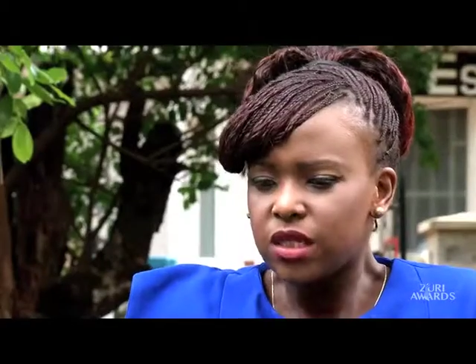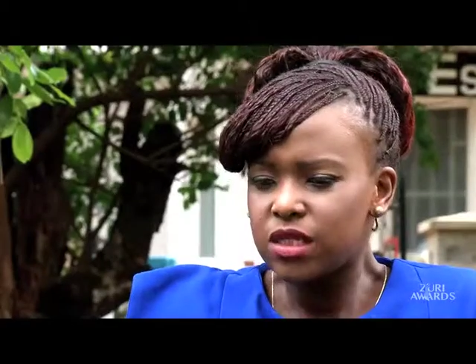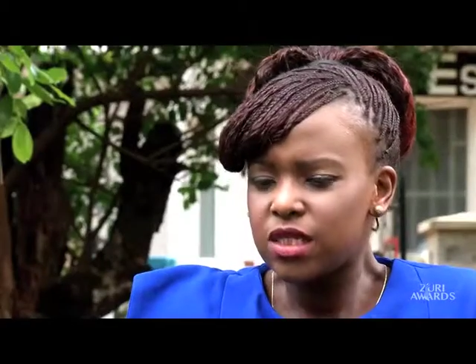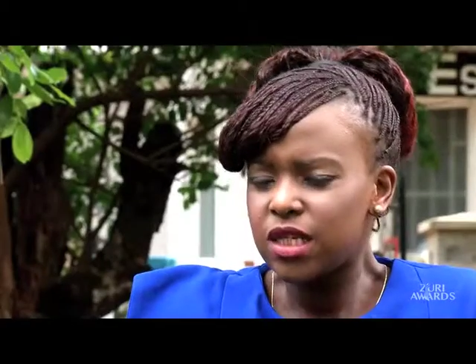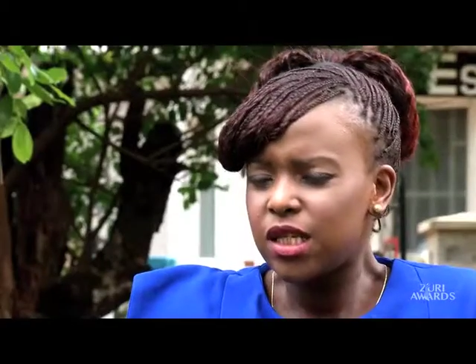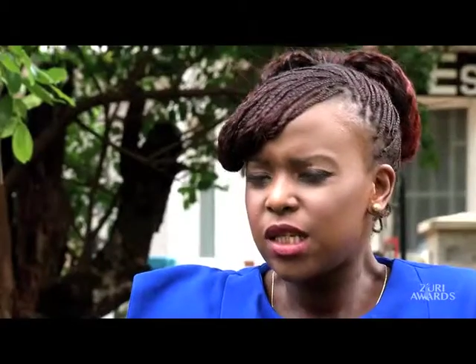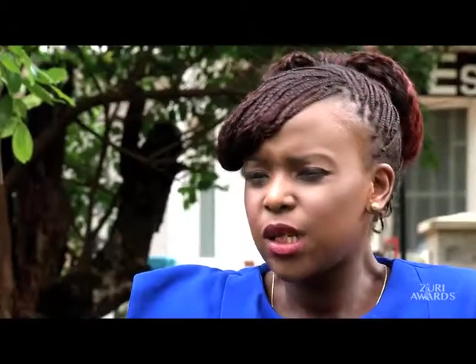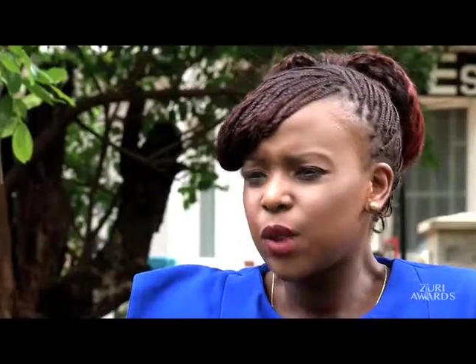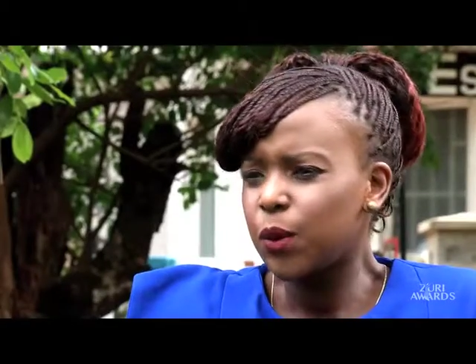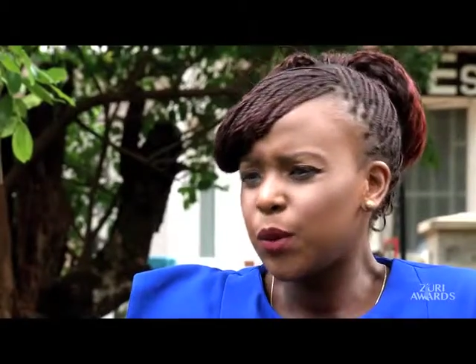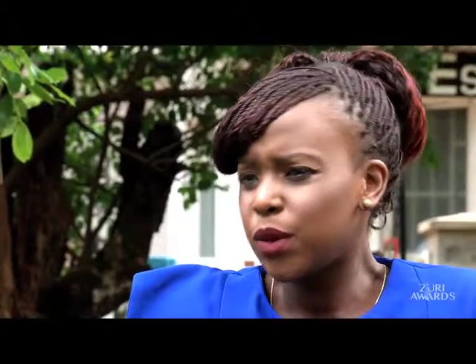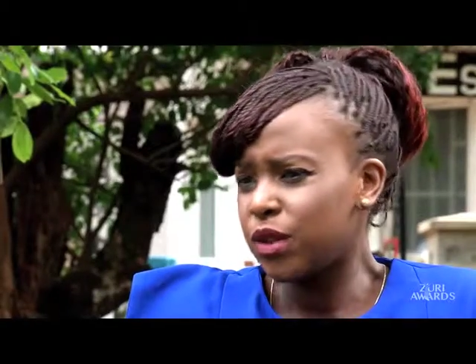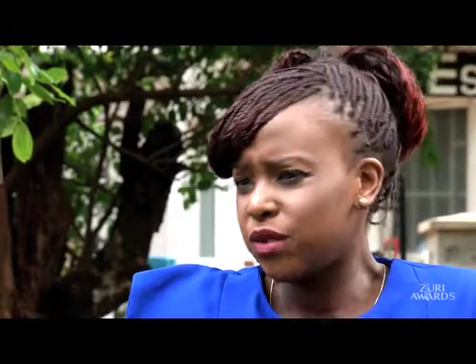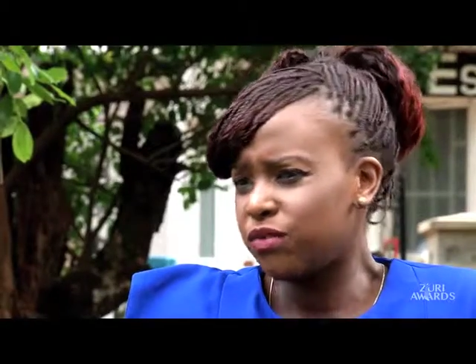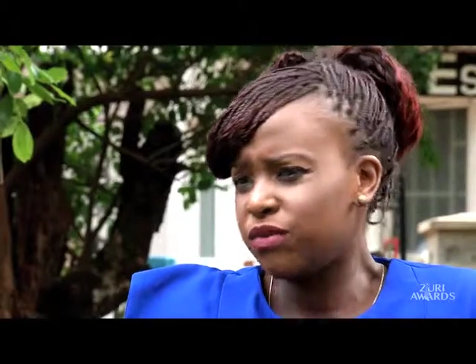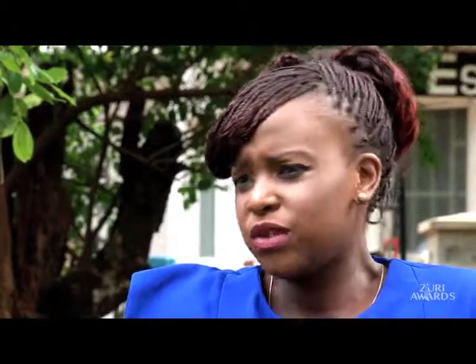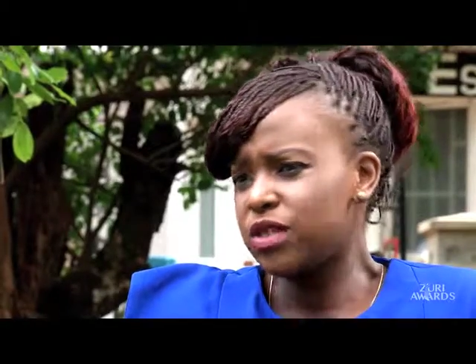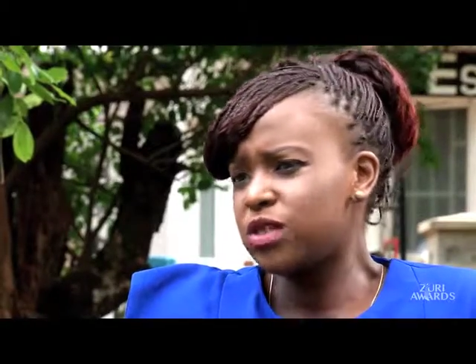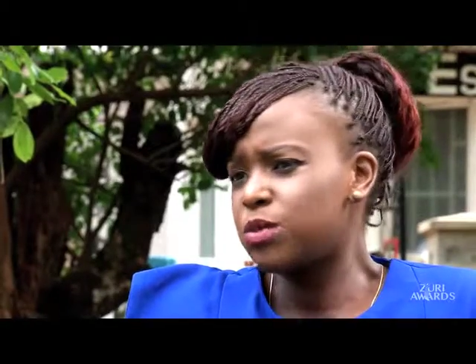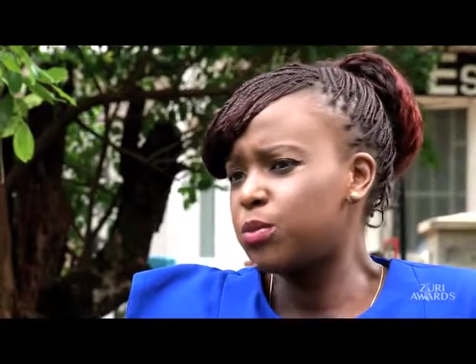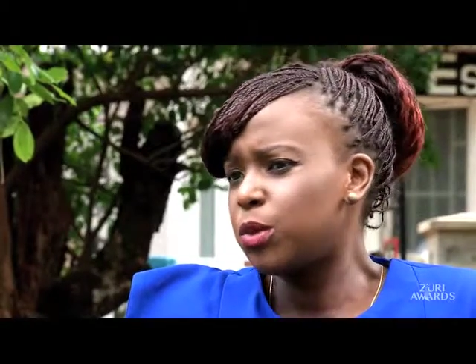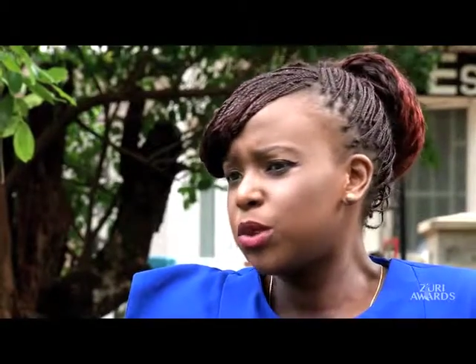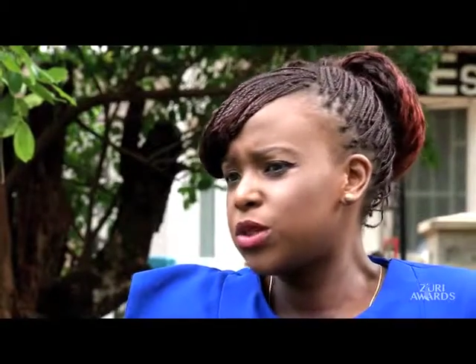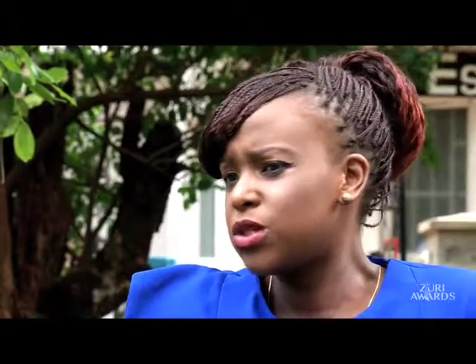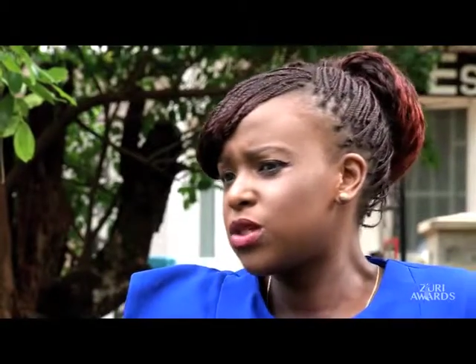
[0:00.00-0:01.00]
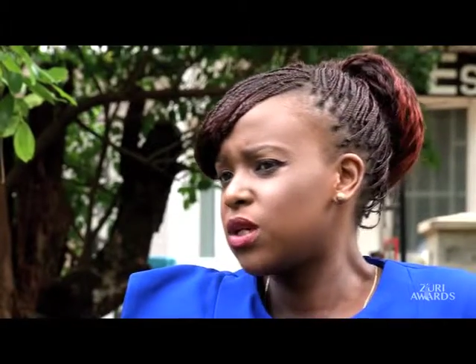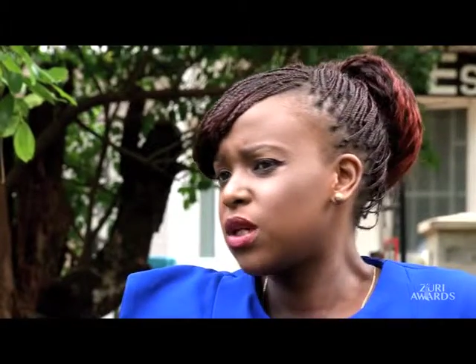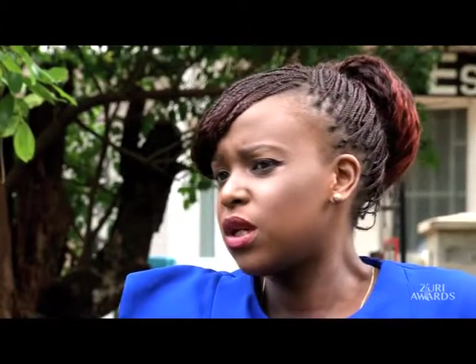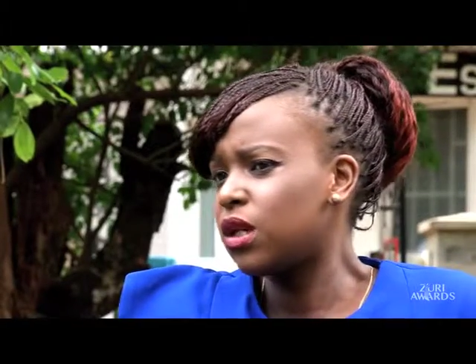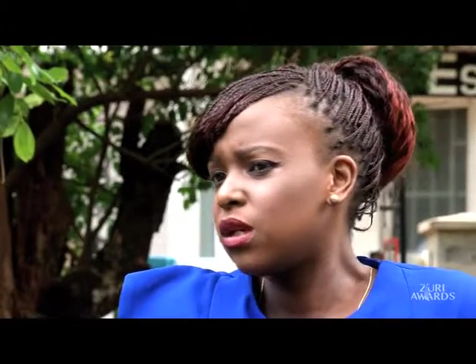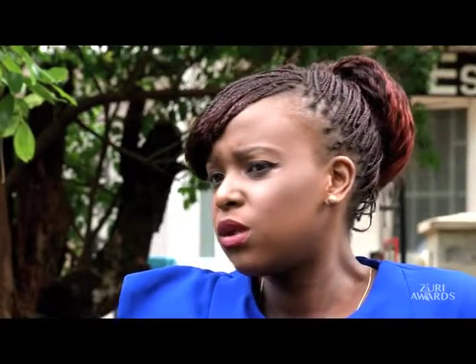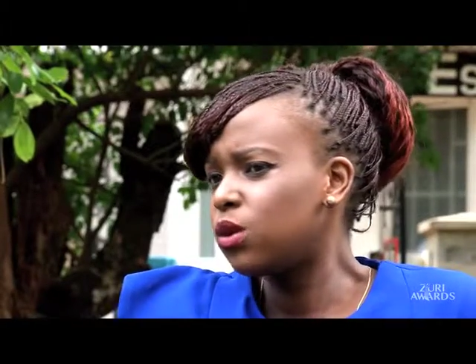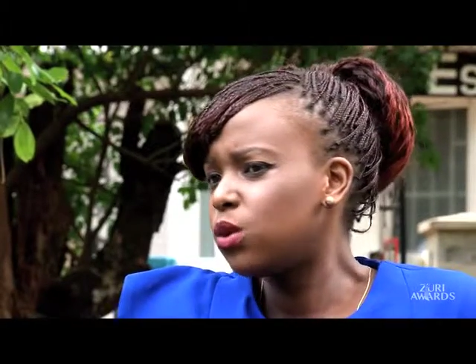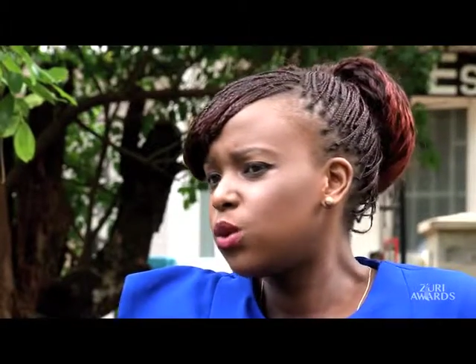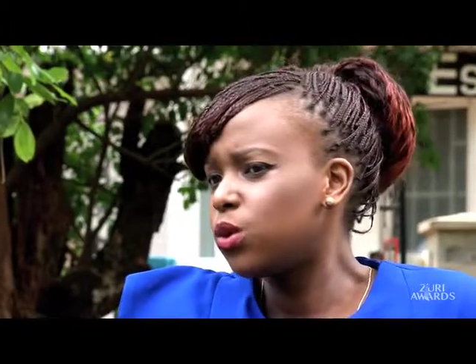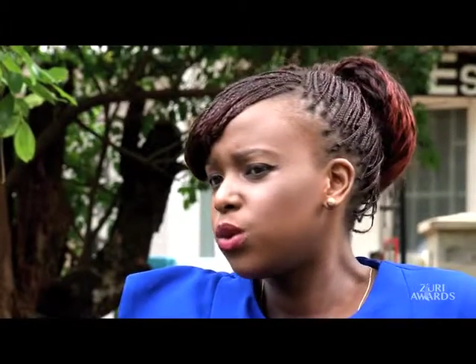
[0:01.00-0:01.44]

dealing with first personnel